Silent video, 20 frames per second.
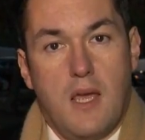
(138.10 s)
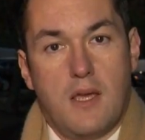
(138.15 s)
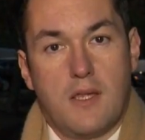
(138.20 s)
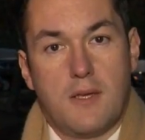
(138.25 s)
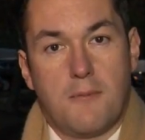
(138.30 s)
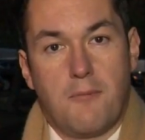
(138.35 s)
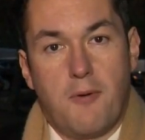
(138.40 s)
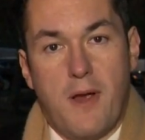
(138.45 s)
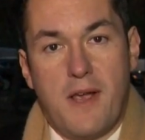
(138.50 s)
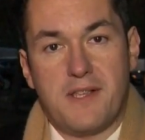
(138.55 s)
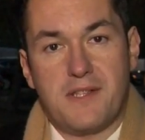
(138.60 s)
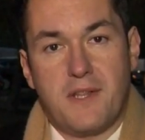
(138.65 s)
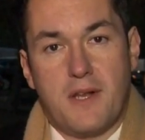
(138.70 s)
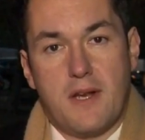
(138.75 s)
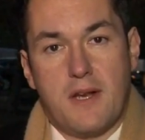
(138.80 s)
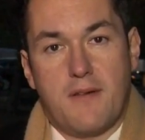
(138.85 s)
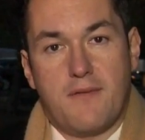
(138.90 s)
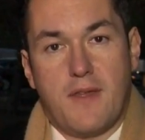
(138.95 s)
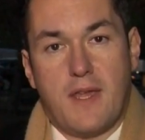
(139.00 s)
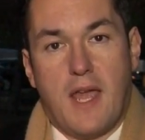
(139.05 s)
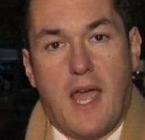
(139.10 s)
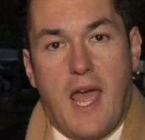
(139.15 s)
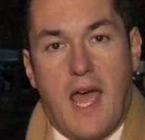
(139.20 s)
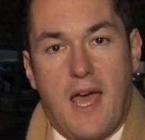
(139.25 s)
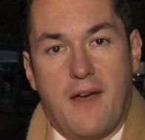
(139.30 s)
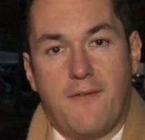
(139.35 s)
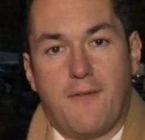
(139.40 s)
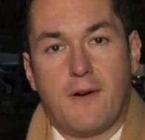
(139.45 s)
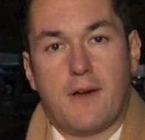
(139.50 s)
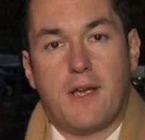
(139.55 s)
The president of the
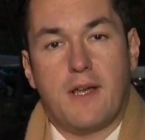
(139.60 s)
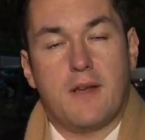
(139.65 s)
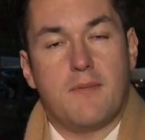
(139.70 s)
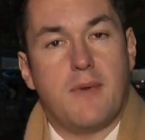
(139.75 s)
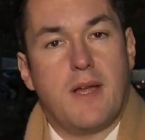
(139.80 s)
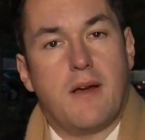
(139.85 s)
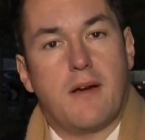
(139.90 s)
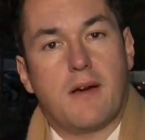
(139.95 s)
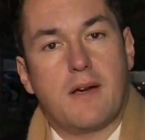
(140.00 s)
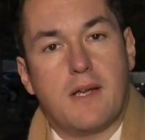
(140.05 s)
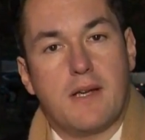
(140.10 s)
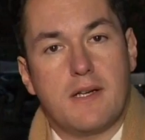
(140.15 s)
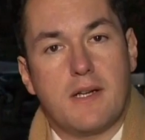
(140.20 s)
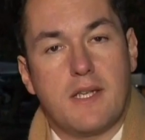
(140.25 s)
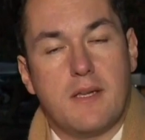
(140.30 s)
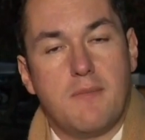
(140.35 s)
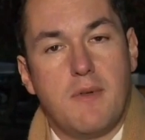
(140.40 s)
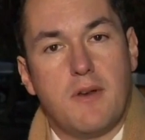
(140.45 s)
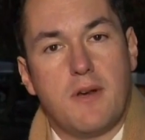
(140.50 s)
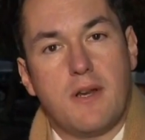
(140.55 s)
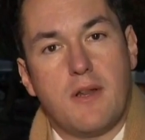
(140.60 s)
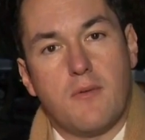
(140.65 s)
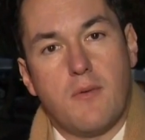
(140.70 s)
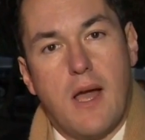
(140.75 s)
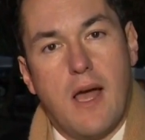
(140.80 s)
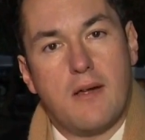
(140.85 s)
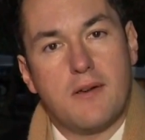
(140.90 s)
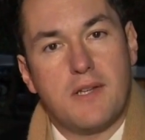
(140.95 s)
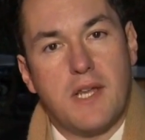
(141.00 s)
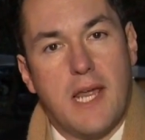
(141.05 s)
African American Community
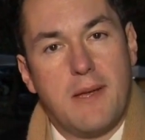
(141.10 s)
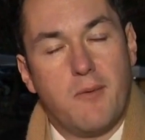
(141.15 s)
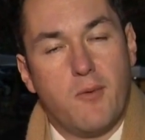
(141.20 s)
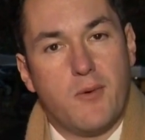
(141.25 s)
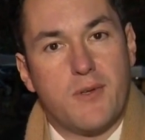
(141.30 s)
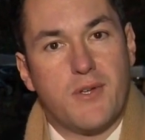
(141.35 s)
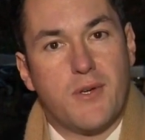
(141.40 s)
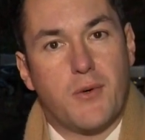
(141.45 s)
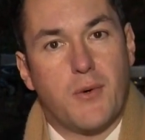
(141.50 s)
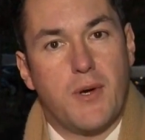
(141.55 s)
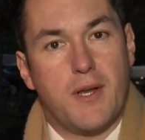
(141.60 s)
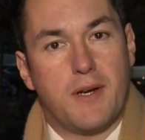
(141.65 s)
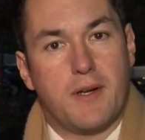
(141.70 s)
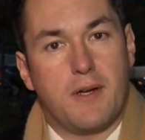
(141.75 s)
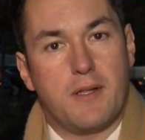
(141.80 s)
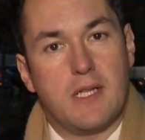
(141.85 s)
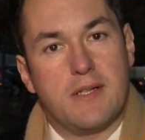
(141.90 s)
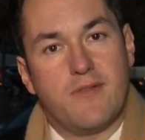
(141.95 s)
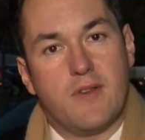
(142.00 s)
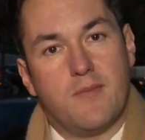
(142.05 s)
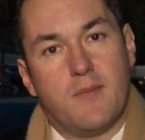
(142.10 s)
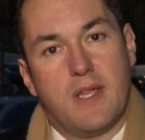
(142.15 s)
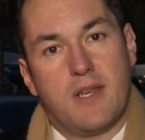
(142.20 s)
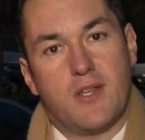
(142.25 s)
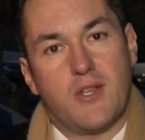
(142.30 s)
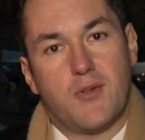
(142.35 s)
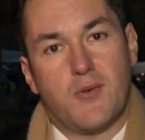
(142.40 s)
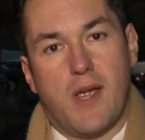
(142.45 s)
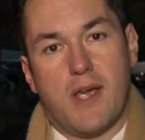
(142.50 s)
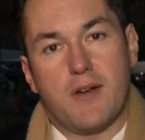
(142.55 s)
Roundtable was critical of
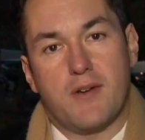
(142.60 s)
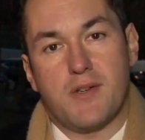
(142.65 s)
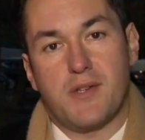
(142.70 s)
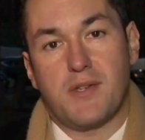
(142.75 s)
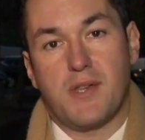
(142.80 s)
administrators,